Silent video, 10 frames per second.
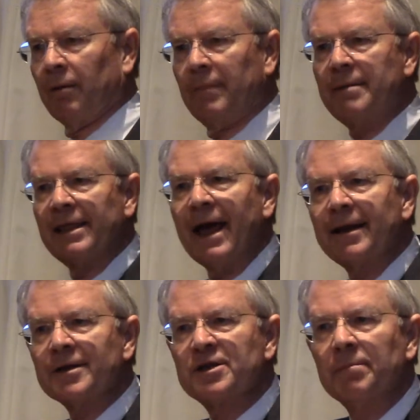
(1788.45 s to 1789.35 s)
maybe that
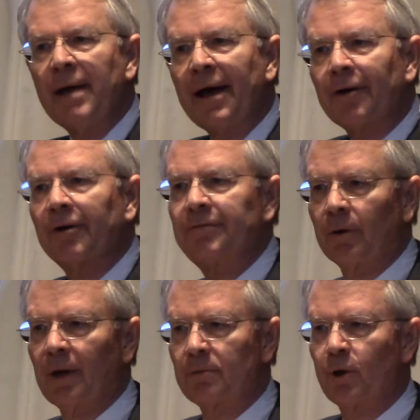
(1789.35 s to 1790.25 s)
doesn't matter if your
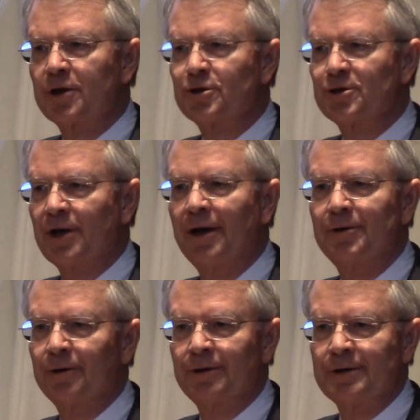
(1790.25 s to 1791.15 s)
blood pressure is
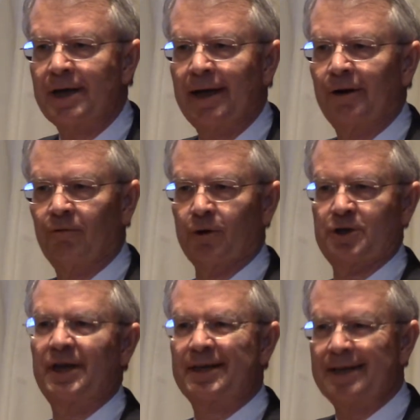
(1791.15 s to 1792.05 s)

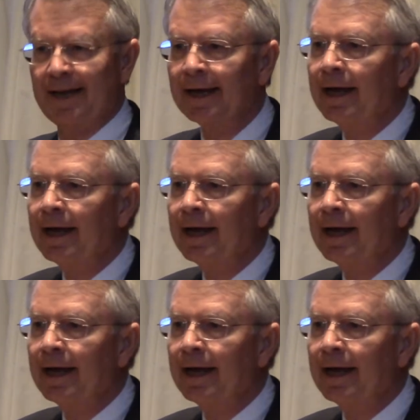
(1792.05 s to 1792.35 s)
110/60.